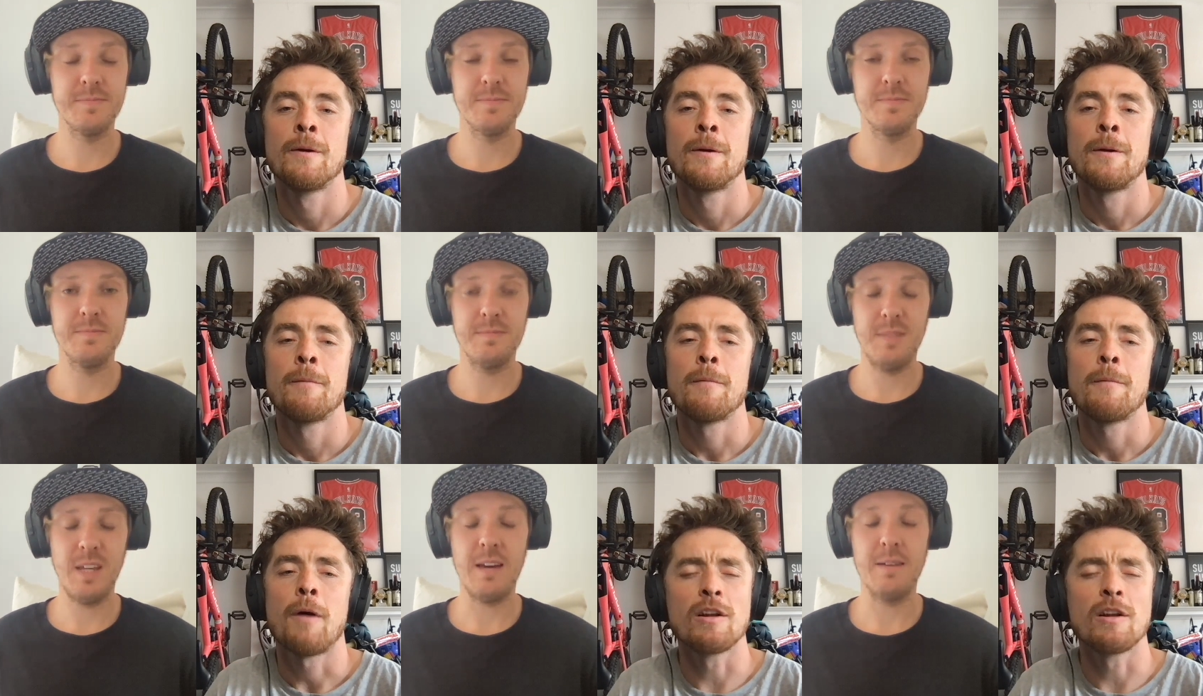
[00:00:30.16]

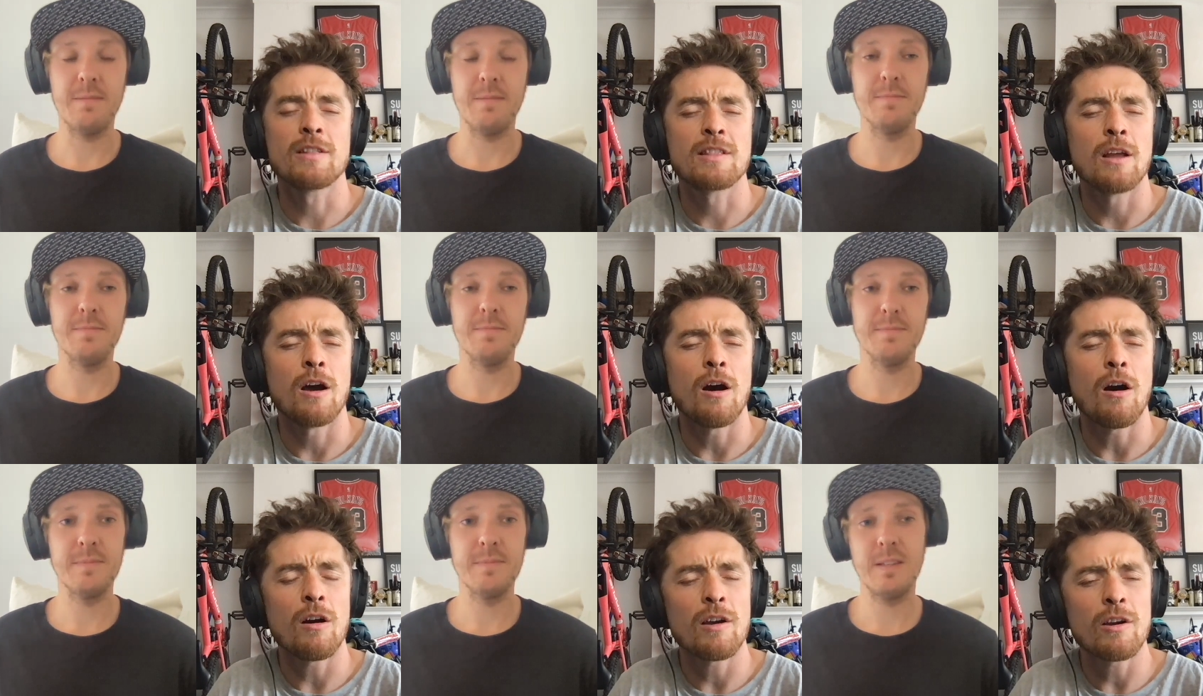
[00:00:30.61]
Speaker 1: Yeah,
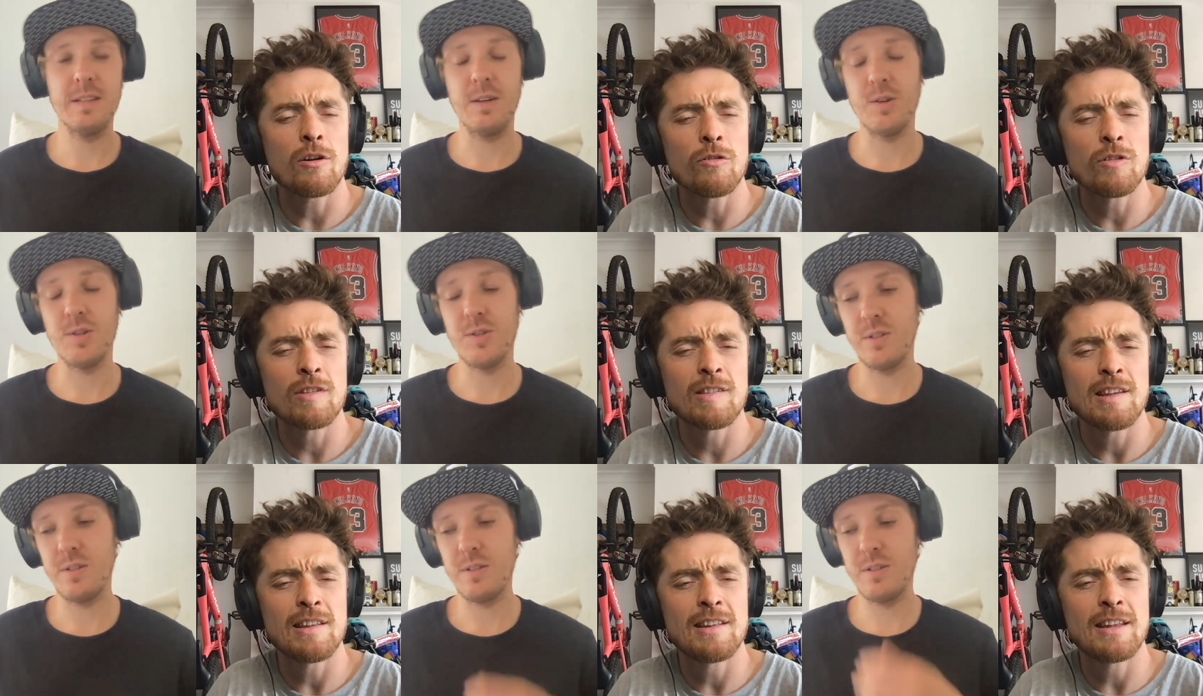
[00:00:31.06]
I, I
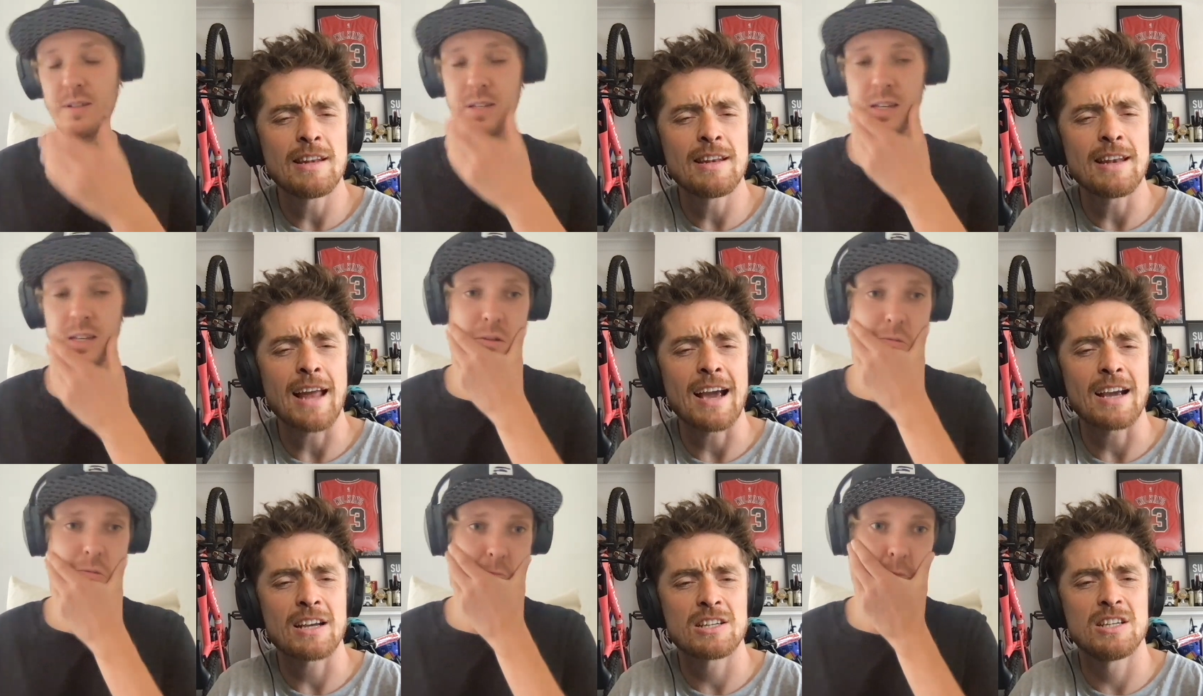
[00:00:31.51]
honestly didn't
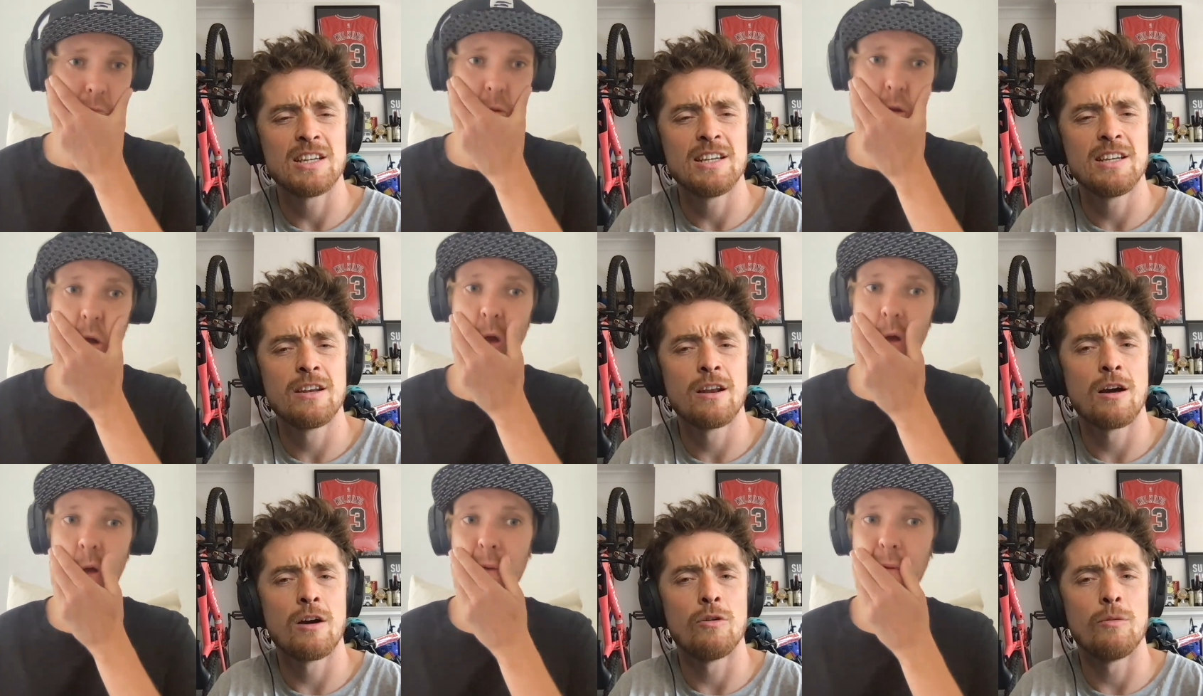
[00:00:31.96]
actually
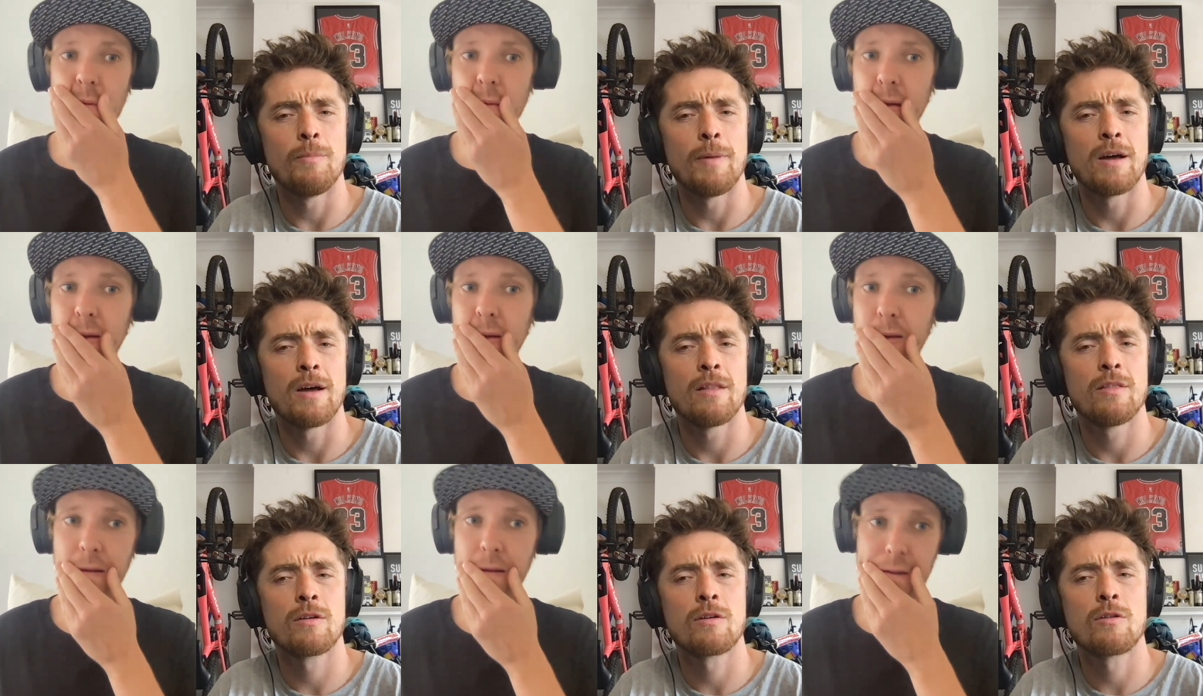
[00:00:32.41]
know about
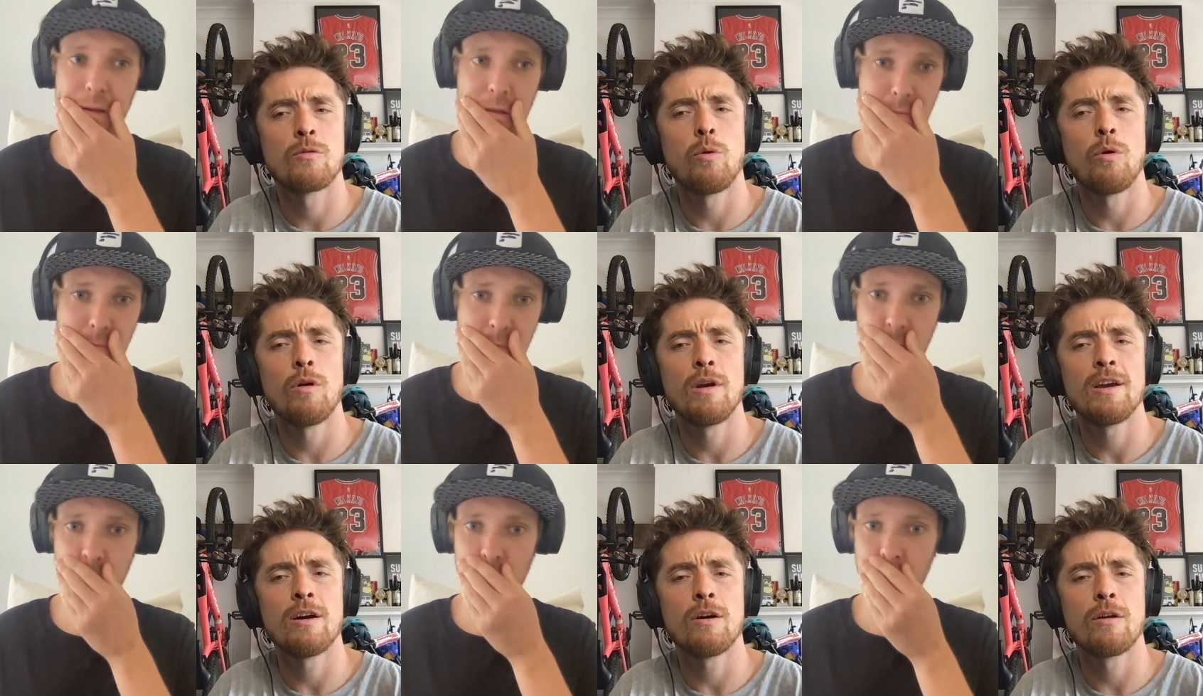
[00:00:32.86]
the
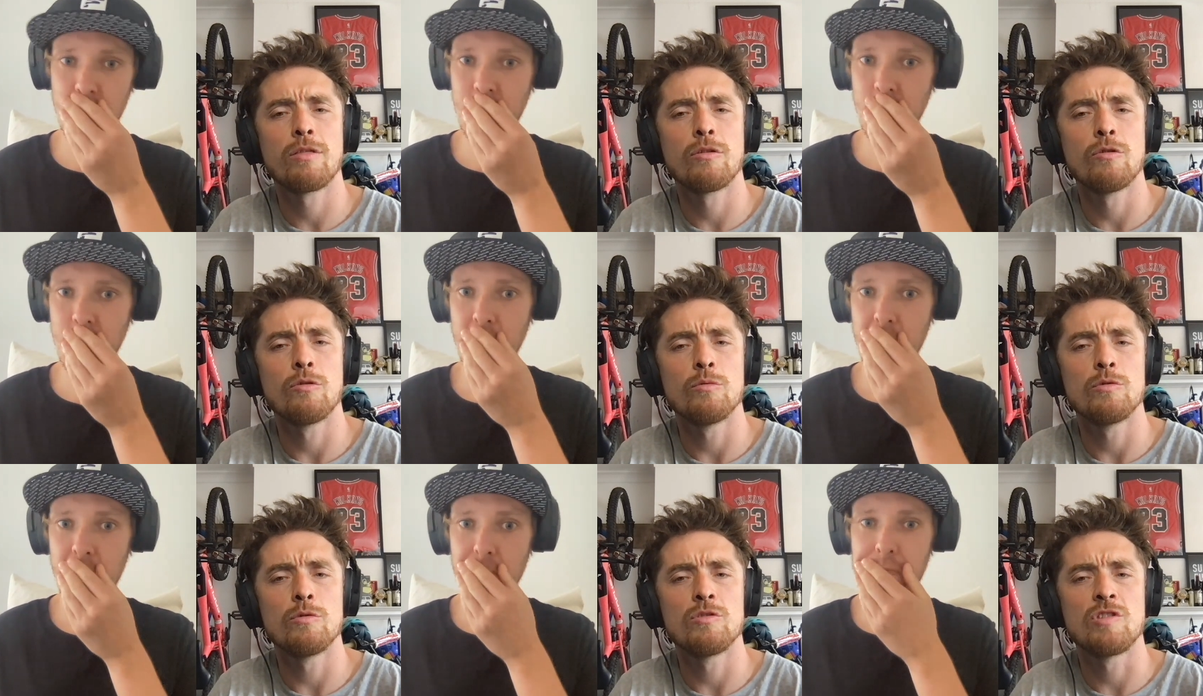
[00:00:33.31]
quali. I thought
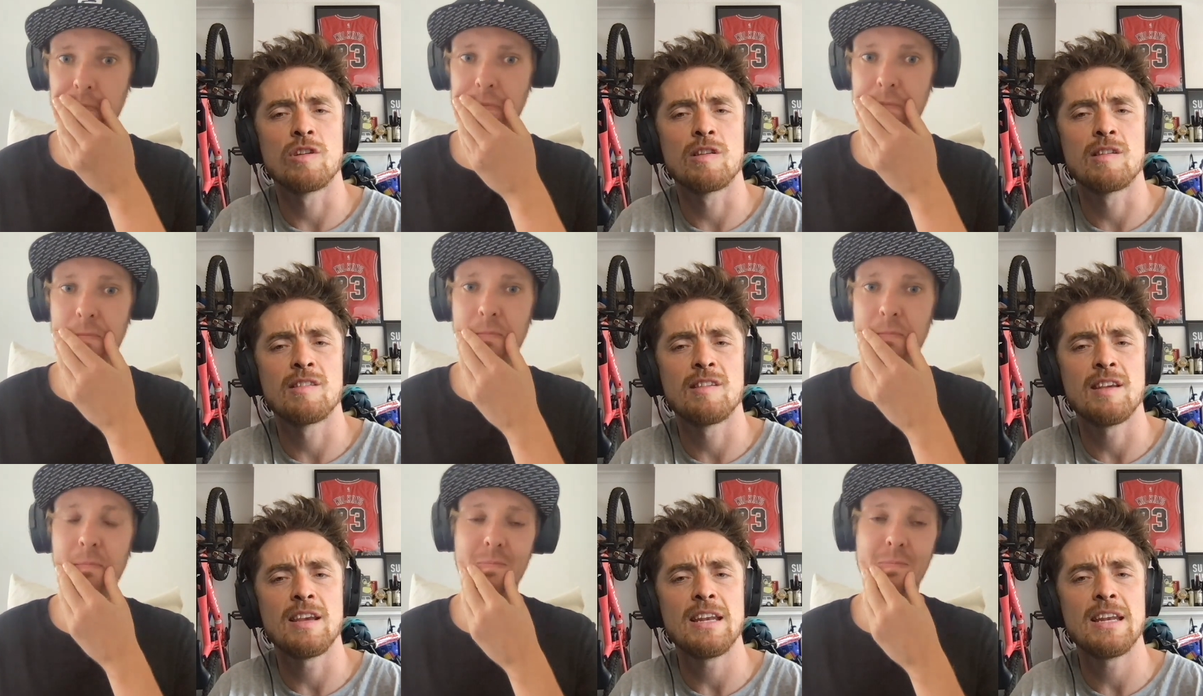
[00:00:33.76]
was just
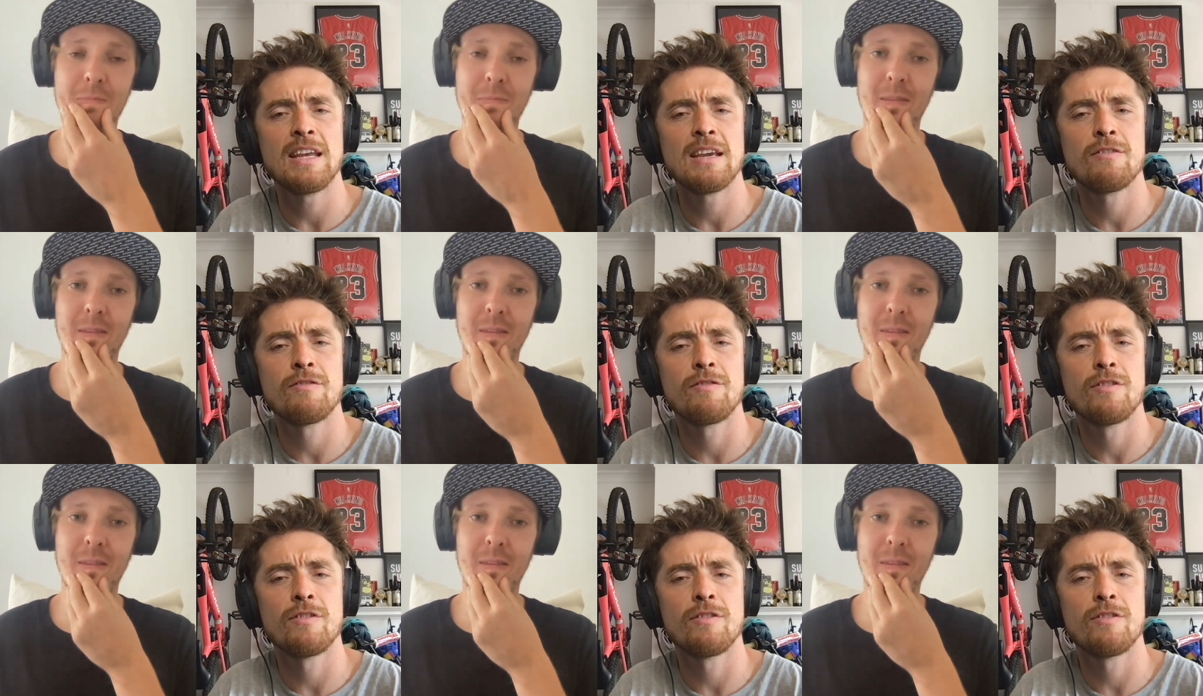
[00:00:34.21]
seeding for